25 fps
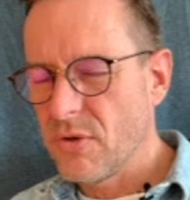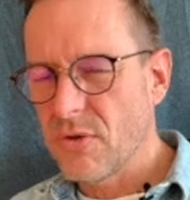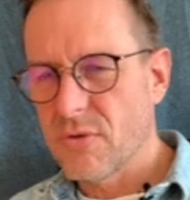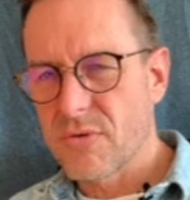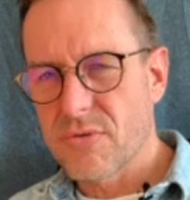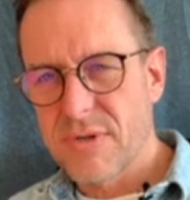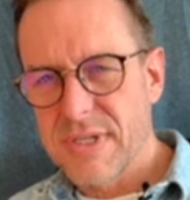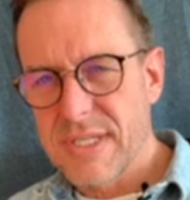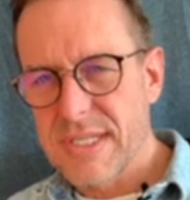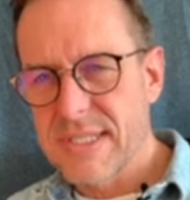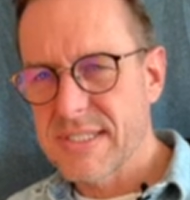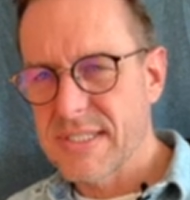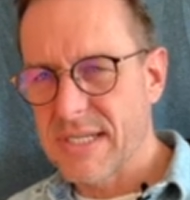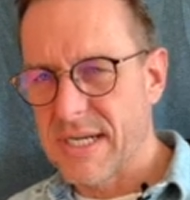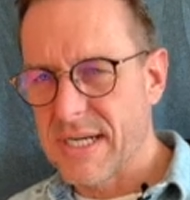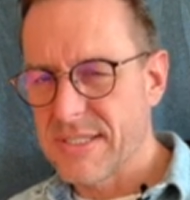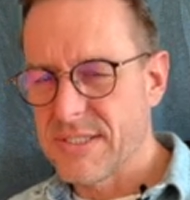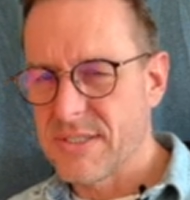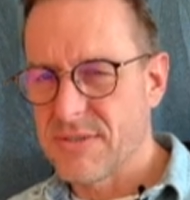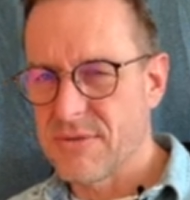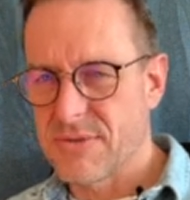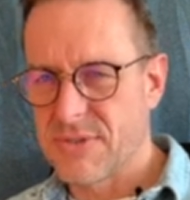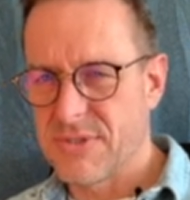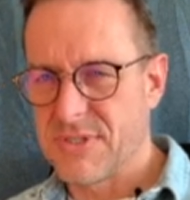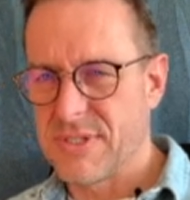criticize
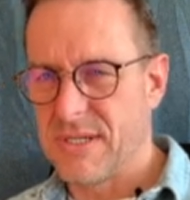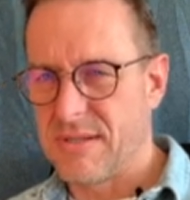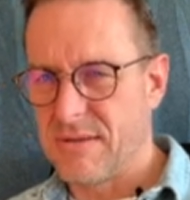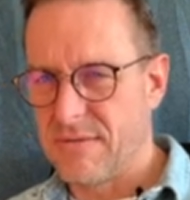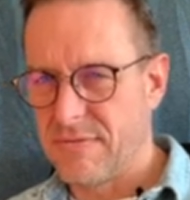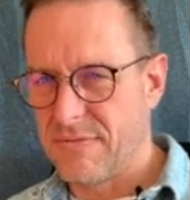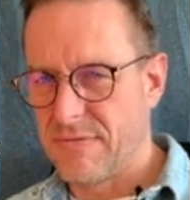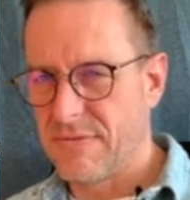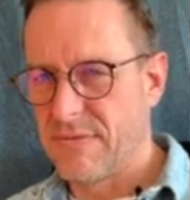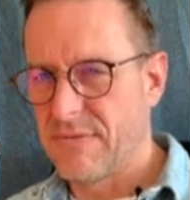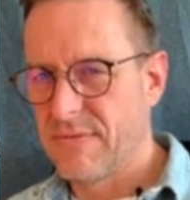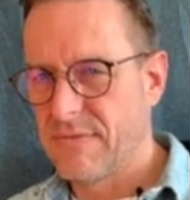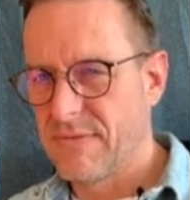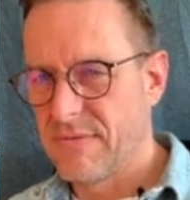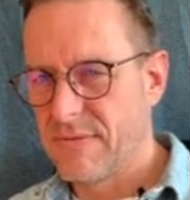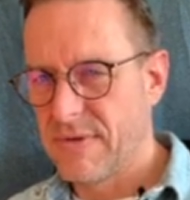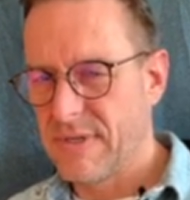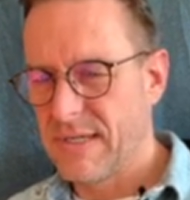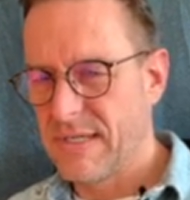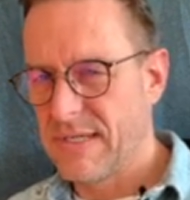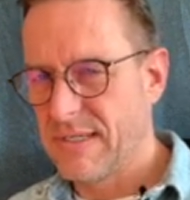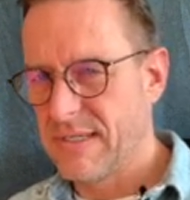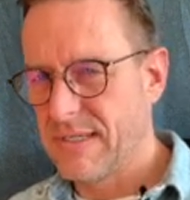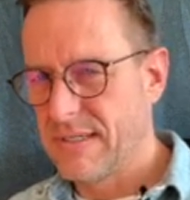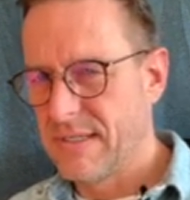yourself,
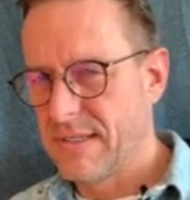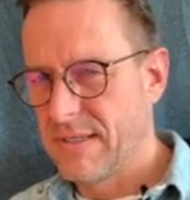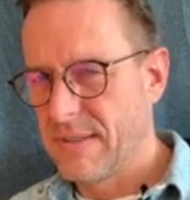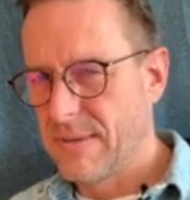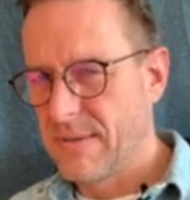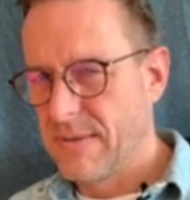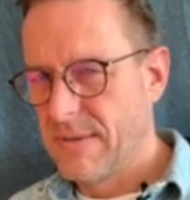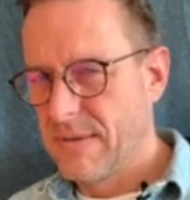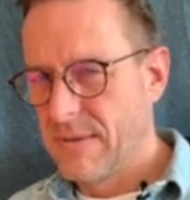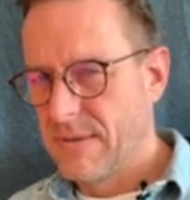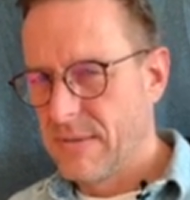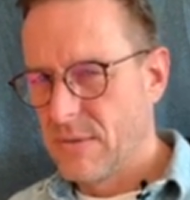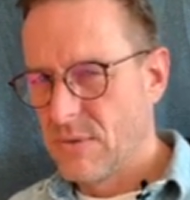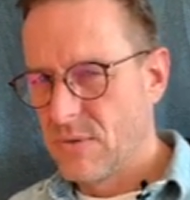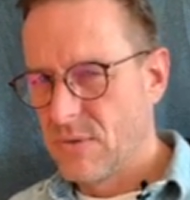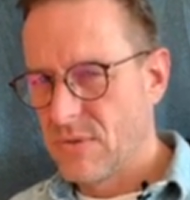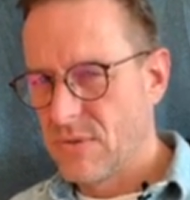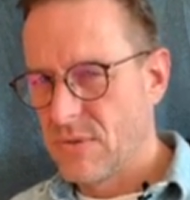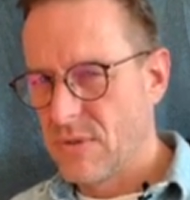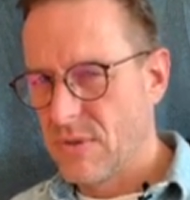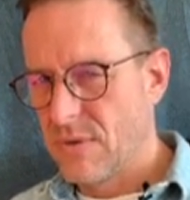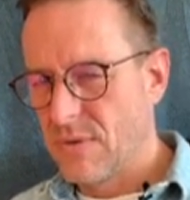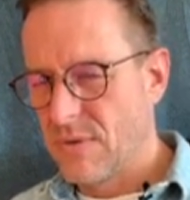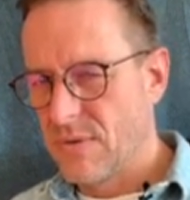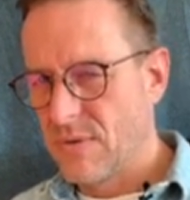yeah.
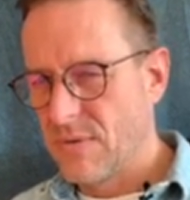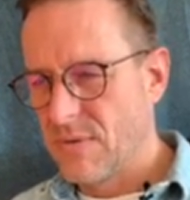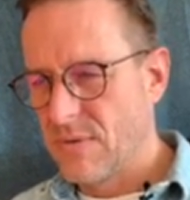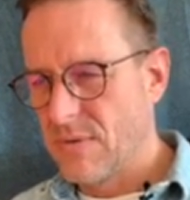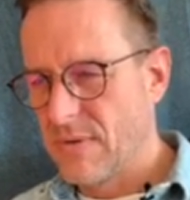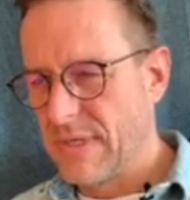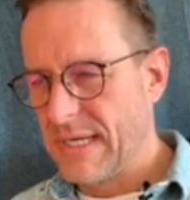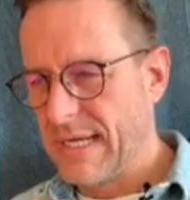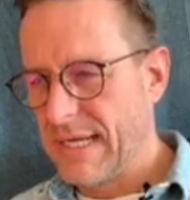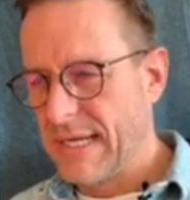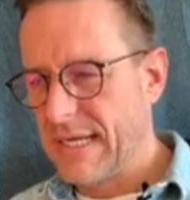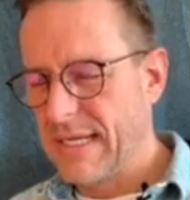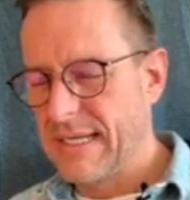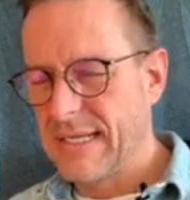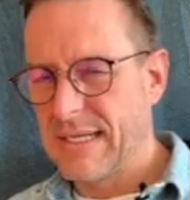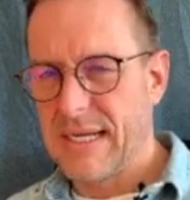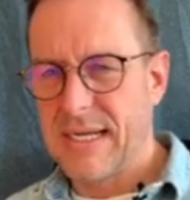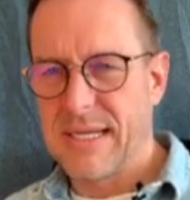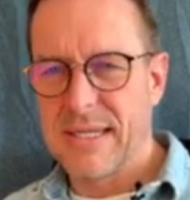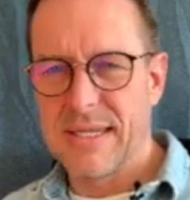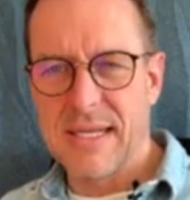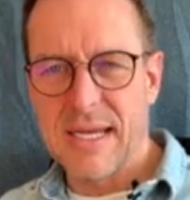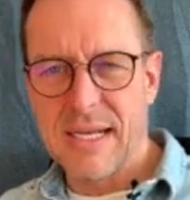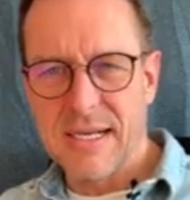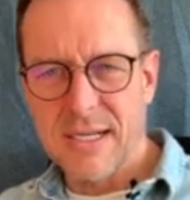So
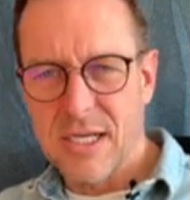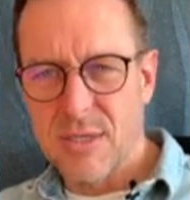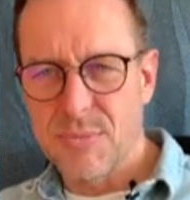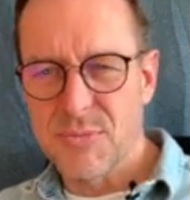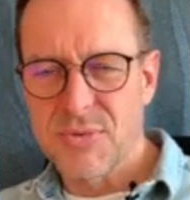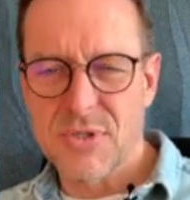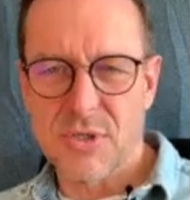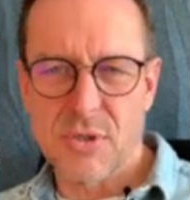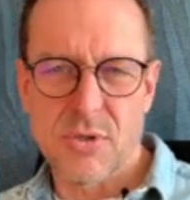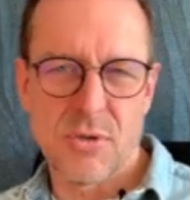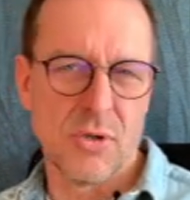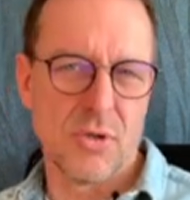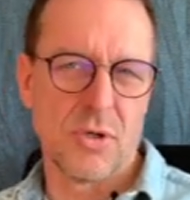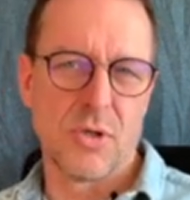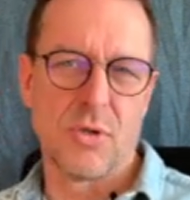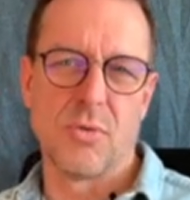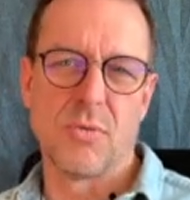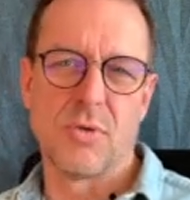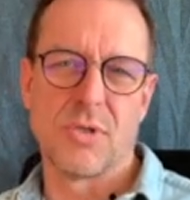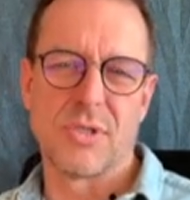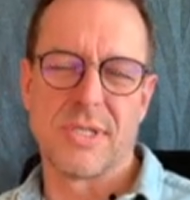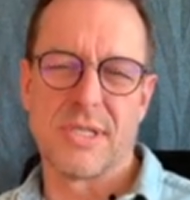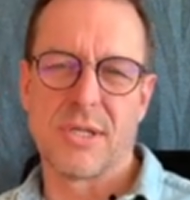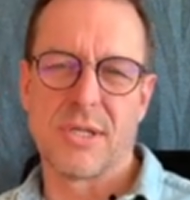and then comes the conclusion. The